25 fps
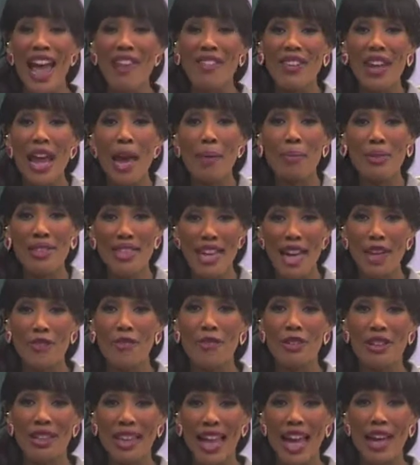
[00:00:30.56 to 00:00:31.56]
an appetite
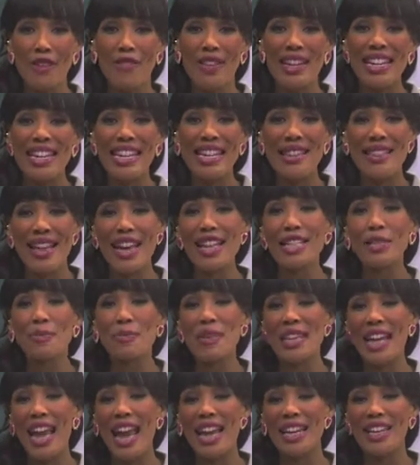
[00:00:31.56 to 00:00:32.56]
for life, and he thus
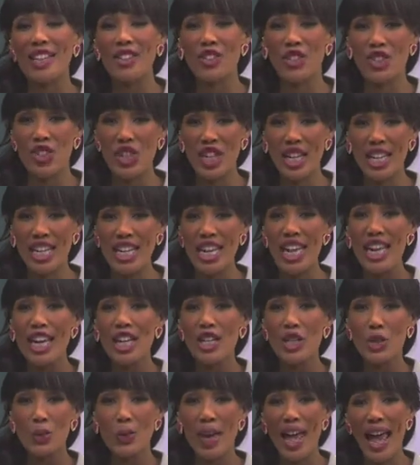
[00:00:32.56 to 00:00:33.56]
began his journey
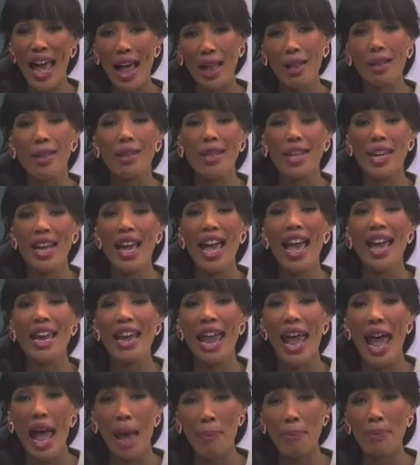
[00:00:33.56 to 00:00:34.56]
to a healthier and
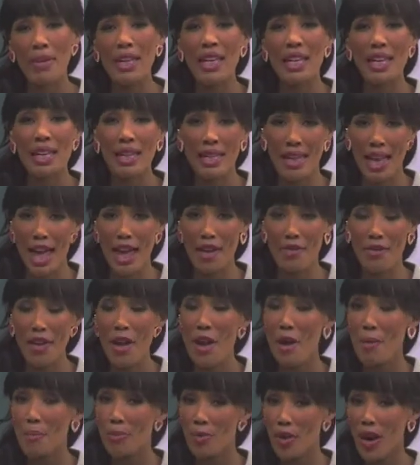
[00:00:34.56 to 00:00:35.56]
happier life.
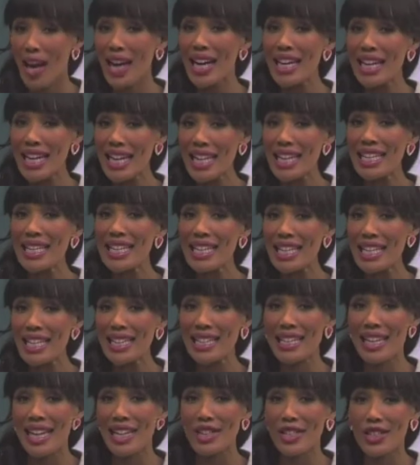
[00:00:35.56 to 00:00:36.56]
Brian is here
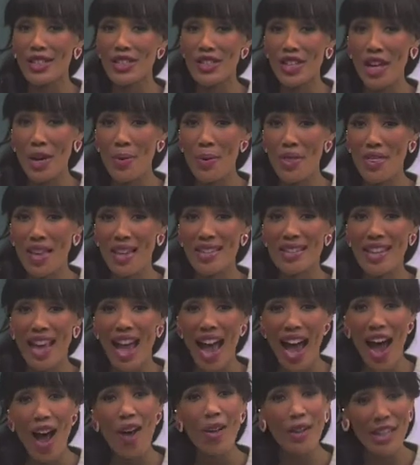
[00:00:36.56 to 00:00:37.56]
today to share with us
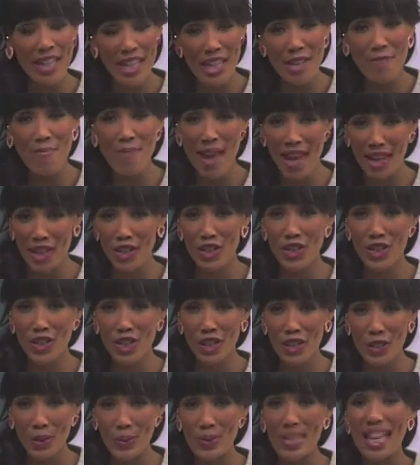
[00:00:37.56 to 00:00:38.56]
how he managed to
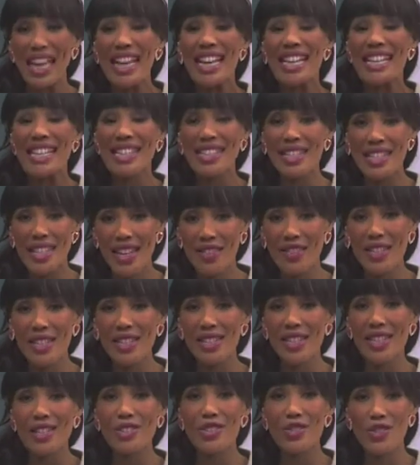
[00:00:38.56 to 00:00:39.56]
lose
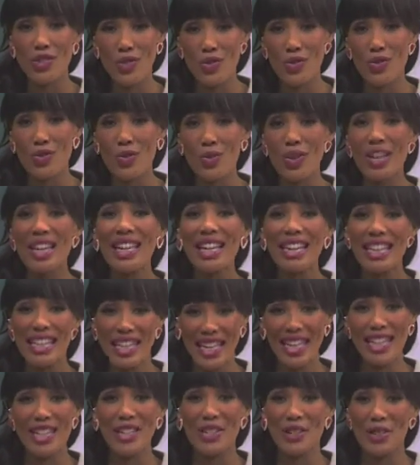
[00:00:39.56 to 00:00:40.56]
72
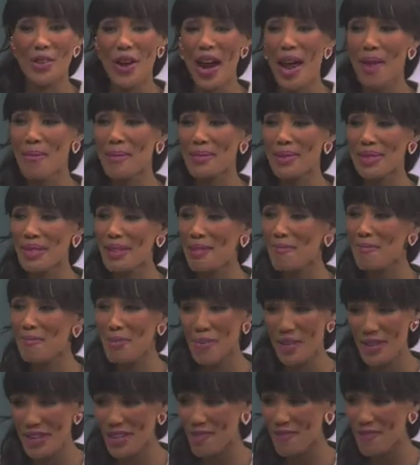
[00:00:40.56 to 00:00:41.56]
kilograms. Good
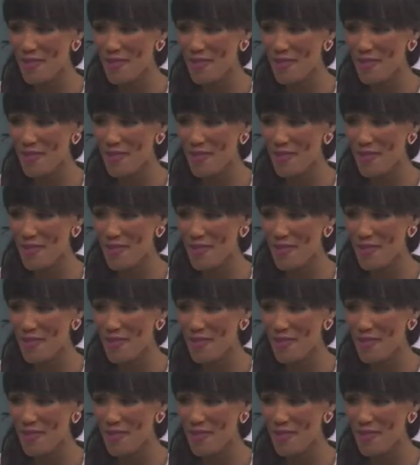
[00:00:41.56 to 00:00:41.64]
morning,